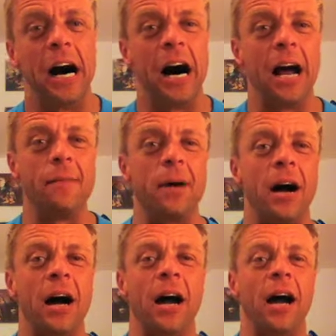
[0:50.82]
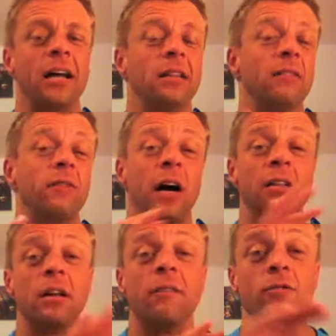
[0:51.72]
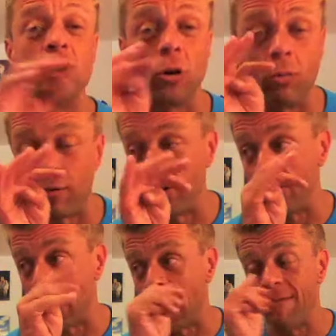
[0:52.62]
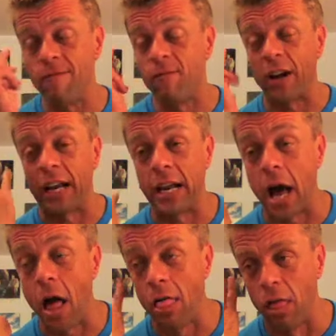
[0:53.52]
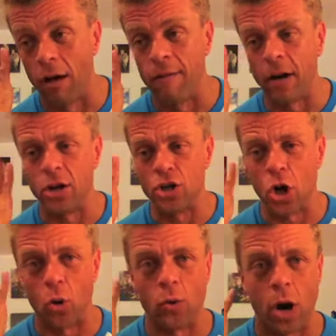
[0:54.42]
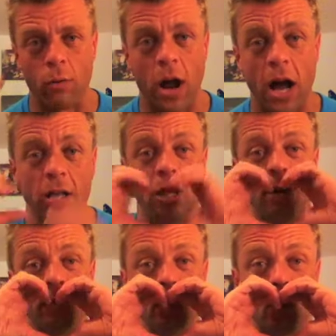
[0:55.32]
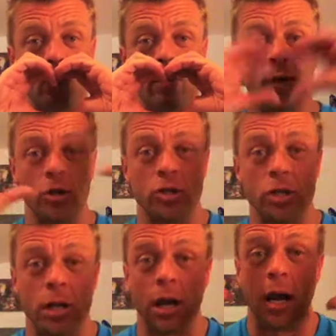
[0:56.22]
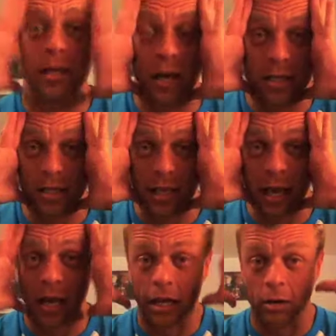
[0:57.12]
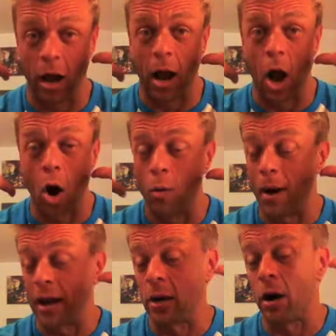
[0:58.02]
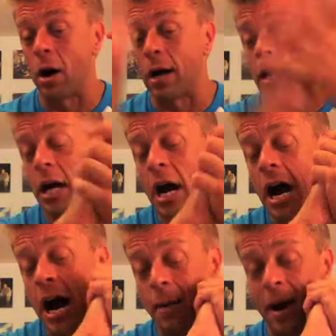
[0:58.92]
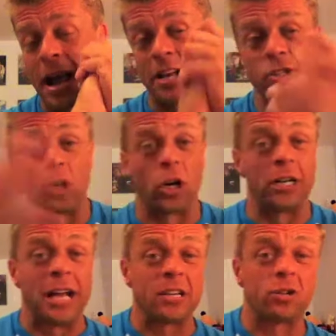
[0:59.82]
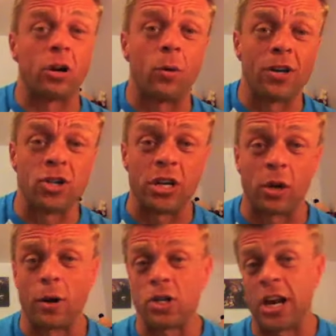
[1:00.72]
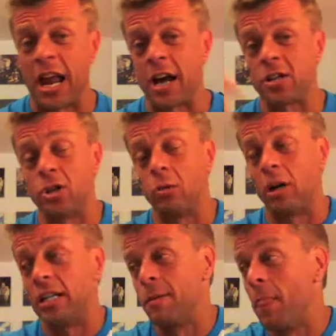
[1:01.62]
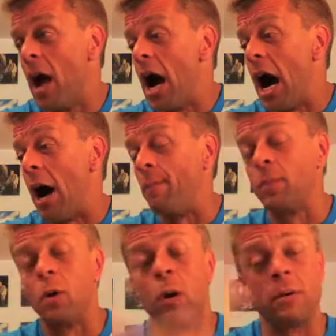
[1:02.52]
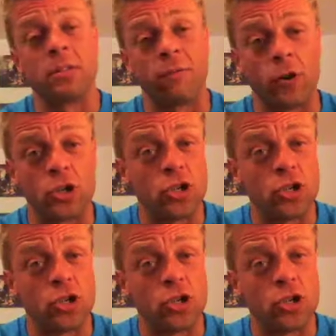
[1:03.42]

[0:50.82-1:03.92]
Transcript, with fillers: I'm, I, I love, I love Joan Rivers. I freaking love Joan. I love Joan Rivers. I, I, I, oh my God. Um, I asked her, I got to ask her a question. The question I asked her was, um, what was the first